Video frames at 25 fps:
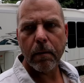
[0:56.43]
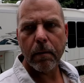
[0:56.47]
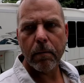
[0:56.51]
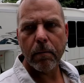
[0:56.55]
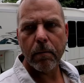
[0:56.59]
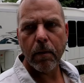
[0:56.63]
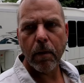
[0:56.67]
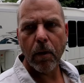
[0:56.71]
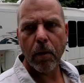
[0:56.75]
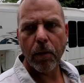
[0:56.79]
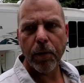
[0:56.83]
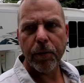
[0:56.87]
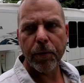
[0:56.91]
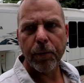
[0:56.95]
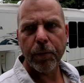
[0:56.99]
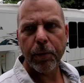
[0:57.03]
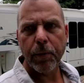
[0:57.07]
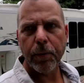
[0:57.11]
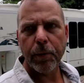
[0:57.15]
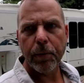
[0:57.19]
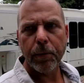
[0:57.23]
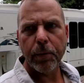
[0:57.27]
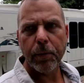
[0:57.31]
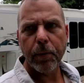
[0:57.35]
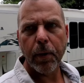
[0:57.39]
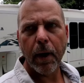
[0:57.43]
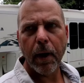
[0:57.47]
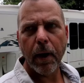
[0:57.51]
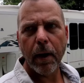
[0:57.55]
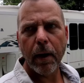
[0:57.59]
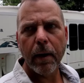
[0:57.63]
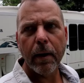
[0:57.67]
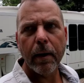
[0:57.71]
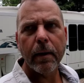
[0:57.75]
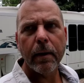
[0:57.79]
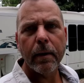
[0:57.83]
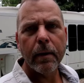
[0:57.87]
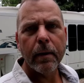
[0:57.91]
we'll go
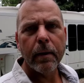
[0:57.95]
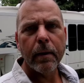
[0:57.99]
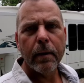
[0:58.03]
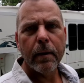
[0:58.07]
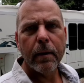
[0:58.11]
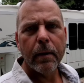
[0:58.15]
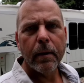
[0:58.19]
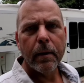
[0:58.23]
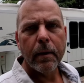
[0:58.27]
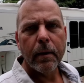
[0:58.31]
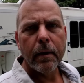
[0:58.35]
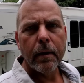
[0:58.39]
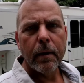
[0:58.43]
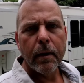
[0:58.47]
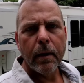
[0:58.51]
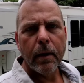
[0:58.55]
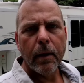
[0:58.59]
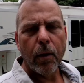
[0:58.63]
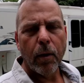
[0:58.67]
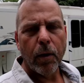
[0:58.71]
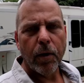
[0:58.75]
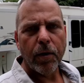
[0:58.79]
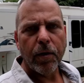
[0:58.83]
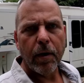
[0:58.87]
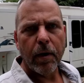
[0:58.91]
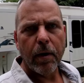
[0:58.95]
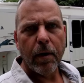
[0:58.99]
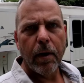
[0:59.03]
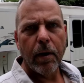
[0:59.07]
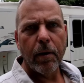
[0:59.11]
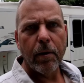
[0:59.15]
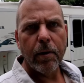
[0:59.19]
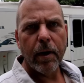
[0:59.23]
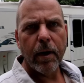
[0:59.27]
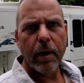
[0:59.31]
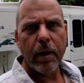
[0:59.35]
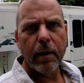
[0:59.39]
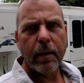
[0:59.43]
through North
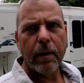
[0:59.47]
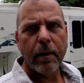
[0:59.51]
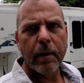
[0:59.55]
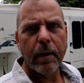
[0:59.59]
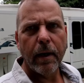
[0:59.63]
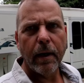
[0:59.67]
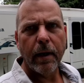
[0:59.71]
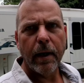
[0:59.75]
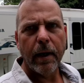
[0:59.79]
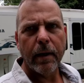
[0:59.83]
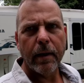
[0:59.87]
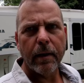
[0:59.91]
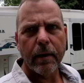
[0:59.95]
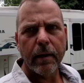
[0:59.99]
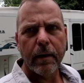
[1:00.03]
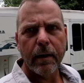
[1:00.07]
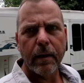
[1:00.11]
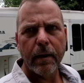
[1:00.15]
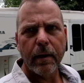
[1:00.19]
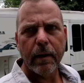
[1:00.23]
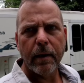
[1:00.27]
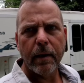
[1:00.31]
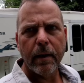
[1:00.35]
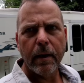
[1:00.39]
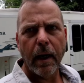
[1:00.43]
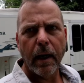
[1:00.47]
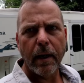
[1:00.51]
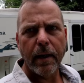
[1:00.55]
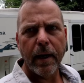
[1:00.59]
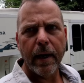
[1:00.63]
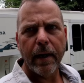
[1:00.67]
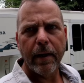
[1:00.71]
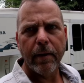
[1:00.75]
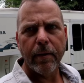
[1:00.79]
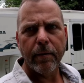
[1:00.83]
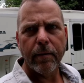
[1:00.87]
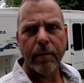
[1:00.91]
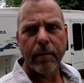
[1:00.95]
Dakota and then cut
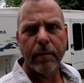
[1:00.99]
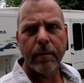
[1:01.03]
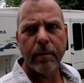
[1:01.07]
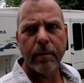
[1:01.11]
down